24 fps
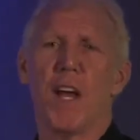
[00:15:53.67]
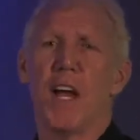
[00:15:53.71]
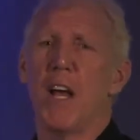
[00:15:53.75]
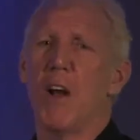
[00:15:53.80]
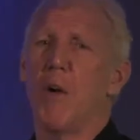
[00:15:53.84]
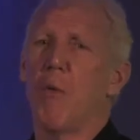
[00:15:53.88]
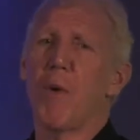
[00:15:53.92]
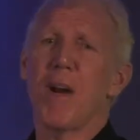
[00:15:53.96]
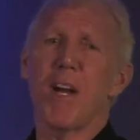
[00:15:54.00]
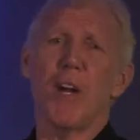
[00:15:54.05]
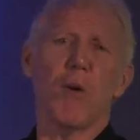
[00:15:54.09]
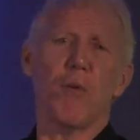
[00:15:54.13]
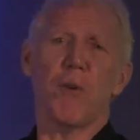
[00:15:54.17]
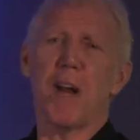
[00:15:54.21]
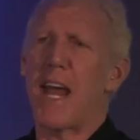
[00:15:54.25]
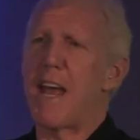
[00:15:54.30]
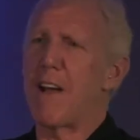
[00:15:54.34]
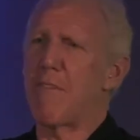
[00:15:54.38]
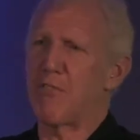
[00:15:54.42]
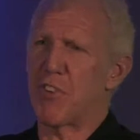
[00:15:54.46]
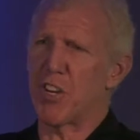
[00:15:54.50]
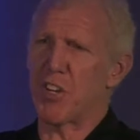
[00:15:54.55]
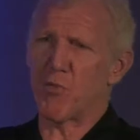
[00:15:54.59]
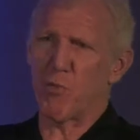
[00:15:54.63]
We don't have
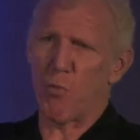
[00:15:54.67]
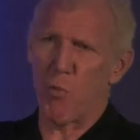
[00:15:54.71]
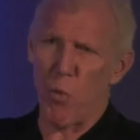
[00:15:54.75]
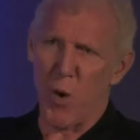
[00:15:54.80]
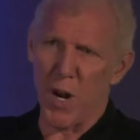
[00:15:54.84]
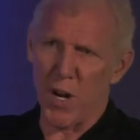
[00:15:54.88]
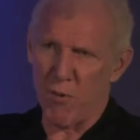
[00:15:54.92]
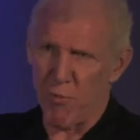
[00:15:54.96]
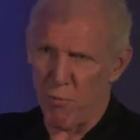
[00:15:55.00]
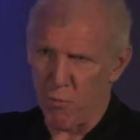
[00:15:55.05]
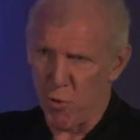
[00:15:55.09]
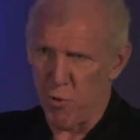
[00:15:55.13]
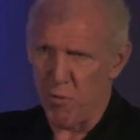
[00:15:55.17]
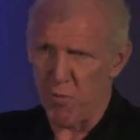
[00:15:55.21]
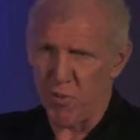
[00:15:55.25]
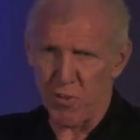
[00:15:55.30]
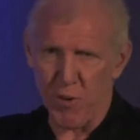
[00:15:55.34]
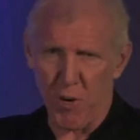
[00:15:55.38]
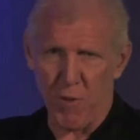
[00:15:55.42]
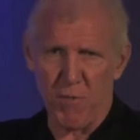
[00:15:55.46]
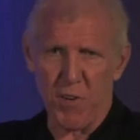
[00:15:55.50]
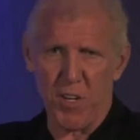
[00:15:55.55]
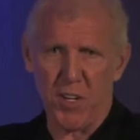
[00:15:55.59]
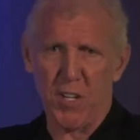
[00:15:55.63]
just one roof
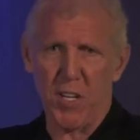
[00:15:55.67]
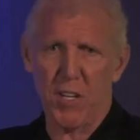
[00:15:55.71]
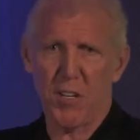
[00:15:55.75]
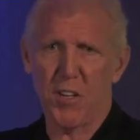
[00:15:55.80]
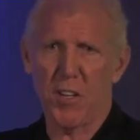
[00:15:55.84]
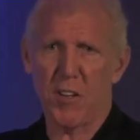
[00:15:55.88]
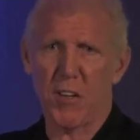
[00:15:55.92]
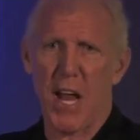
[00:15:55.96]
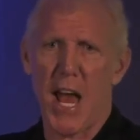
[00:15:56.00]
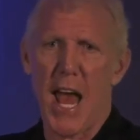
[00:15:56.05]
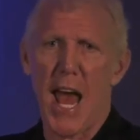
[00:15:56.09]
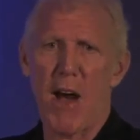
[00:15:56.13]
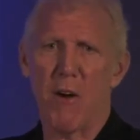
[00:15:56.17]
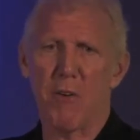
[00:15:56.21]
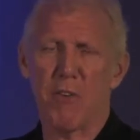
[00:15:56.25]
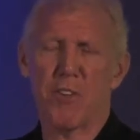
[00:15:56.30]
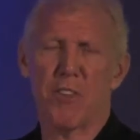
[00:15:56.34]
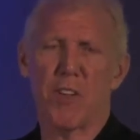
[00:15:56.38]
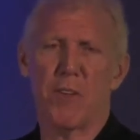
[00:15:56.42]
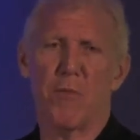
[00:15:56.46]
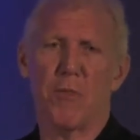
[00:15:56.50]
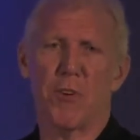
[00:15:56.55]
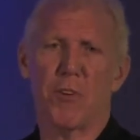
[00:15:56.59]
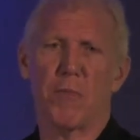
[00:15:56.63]
surface. This is a house
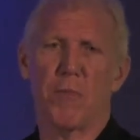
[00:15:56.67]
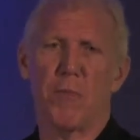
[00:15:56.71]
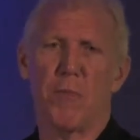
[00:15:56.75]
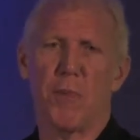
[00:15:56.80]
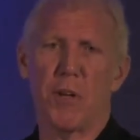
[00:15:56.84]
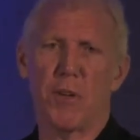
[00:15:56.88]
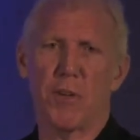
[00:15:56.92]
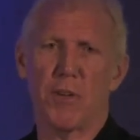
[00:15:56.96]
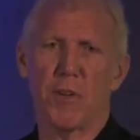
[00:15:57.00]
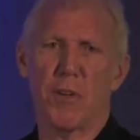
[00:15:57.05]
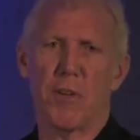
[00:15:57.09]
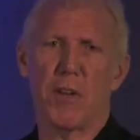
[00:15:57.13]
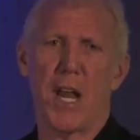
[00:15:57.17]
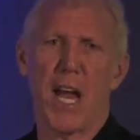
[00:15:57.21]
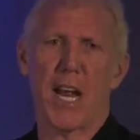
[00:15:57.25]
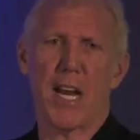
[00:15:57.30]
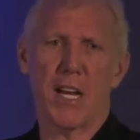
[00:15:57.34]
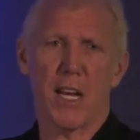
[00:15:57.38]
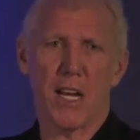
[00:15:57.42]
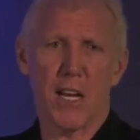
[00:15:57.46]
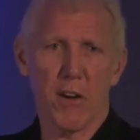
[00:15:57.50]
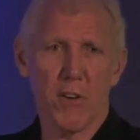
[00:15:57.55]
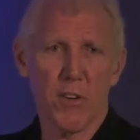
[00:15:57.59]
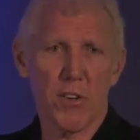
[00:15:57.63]
that was built 90
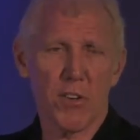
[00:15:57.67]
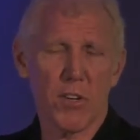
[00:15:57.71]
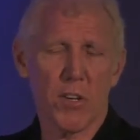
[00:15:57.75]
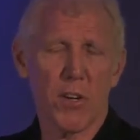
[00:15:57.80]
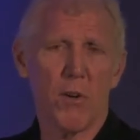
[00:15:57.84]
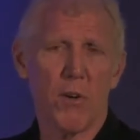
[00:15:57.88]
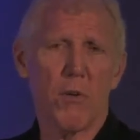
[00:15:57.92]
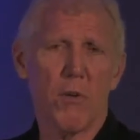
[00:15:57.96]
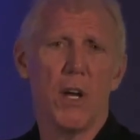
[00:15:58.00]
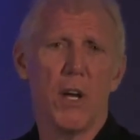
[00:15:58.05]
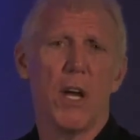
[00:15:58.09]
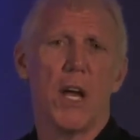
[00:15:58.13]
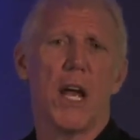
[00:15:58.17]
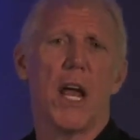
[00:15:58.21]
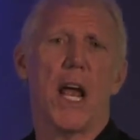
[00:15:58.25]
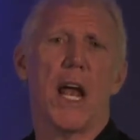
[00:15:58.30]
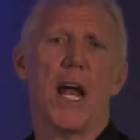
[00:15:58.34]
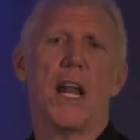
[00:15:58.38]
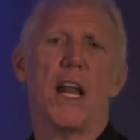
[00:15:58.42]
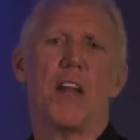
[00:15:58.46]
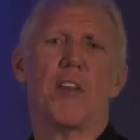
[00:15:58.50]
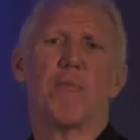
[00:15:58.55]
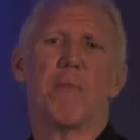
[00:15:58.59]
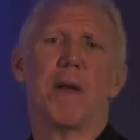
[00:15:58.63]
years ago and
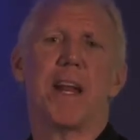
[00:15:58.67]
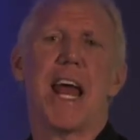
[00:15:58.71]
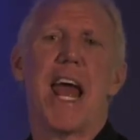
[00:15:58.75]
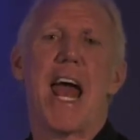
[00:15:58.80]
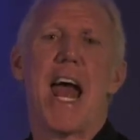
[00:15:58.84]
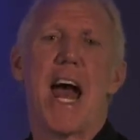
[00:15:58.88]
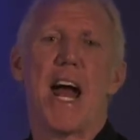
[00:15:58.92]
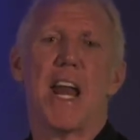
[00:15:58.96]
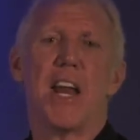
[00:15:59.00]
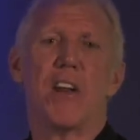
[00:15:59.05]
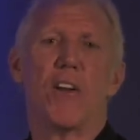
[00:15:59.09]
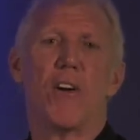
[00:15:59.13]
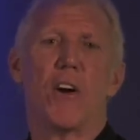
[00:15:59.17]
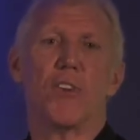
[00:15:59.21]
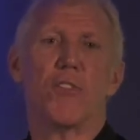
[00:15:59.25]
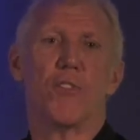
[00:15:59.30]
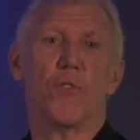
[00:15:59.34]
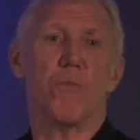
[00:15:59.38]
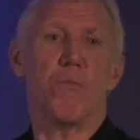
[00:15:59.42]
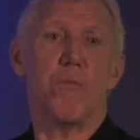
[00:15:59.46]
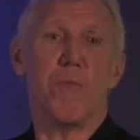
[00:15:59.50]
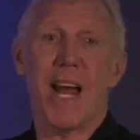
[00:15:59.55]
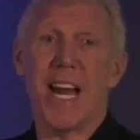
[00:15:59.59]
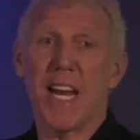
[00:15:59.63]
it's been added onto
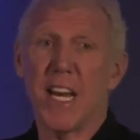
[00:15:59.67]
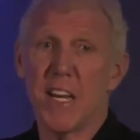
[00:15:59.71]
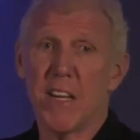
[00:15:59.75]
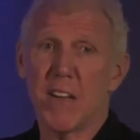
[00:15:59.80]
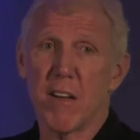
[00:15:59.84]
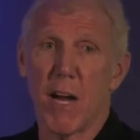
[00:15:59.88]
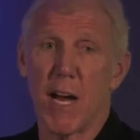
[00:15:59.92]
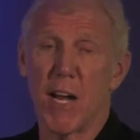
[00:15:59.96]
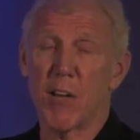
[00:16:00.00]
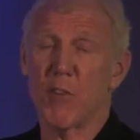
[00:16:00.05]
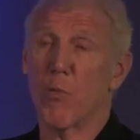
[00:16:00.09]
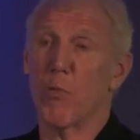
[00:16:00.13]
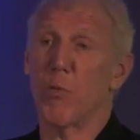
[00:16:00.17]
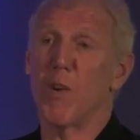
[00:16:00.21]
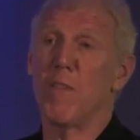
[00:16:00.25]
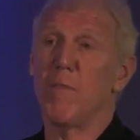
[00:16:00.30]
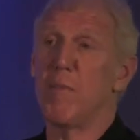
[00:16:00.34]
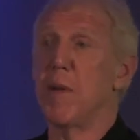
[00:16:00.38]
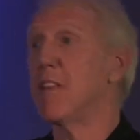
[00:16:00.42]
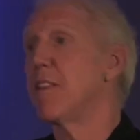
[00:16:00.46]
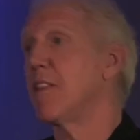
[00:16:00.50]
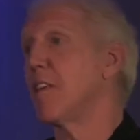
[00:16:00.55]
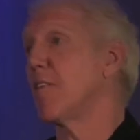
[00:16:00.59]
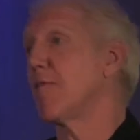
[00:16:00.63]
many times. We've
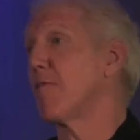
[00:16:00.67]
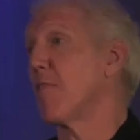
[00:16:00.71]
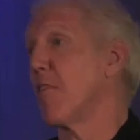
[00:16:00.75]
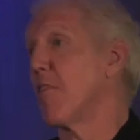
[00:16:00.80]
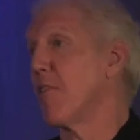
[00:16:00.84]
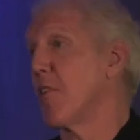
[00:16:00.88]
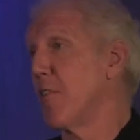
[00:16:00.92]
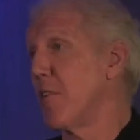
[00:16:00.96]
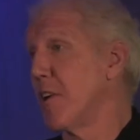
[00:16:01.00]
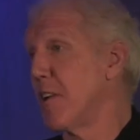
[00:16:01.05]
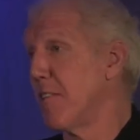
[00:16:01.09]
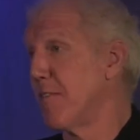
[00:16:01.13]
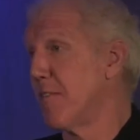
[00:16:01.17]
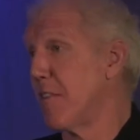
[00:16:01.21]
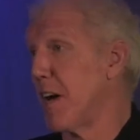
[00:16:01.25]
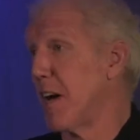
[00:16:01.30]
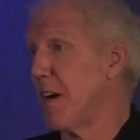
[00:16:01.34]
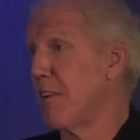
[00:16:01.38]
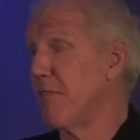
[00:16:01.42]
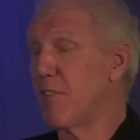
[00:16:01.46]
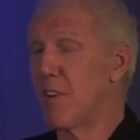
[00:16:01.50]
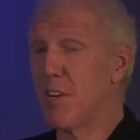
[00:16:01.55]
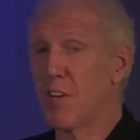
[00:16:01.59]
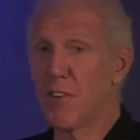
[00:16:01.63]
been there for 35
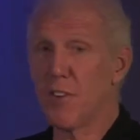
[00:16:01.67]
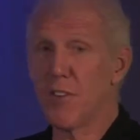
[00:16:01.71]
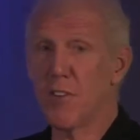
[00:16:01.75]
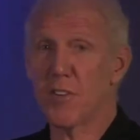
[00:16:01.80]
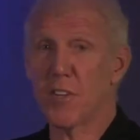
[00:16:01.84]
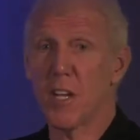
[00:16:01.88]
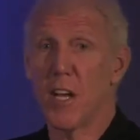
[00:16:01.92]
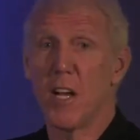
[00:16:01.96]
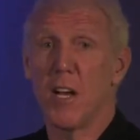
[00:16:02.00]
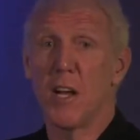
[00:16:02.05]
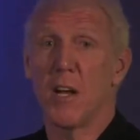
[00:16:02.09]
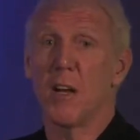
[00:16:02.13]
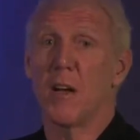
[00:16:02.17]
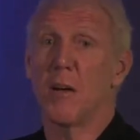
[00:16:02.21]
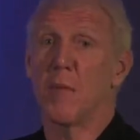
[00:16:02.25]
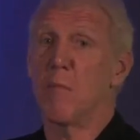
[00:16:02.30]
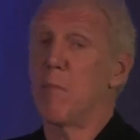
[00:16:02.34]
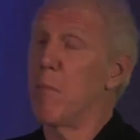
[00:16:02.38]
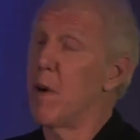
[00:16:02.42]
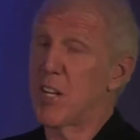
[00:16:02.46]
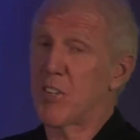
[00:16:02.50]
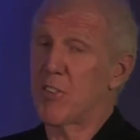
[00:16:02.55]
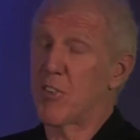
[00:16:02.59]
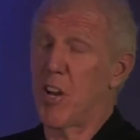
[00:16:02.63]
years
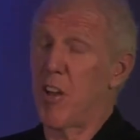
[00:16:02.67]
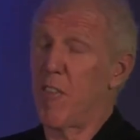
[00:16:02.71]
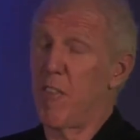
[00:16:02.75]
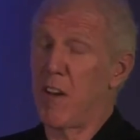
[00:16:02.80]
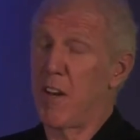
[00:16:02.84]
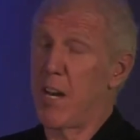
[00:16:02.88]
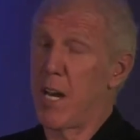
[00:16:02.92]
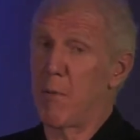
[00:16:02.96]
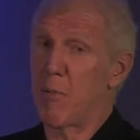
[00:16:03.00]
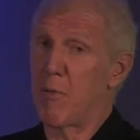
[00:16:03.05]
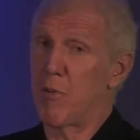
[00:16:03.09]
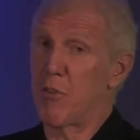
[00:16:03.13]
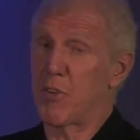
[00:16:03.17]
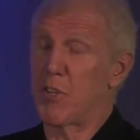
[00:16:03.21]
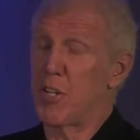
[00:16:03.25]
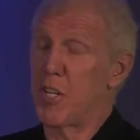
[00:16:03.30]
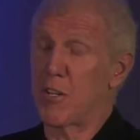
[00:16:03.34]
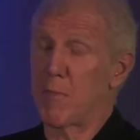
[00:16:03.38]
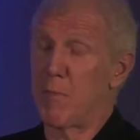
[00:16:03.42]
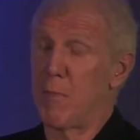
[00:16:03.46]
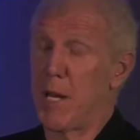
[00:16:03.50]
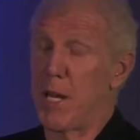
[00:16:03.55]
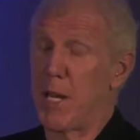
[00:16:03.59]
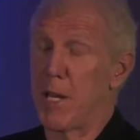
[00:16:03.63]
much to the neighbors'
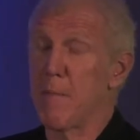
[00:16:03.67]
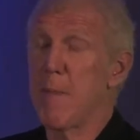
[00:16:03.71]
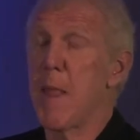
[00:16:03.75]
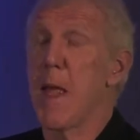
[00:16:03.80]
dismay.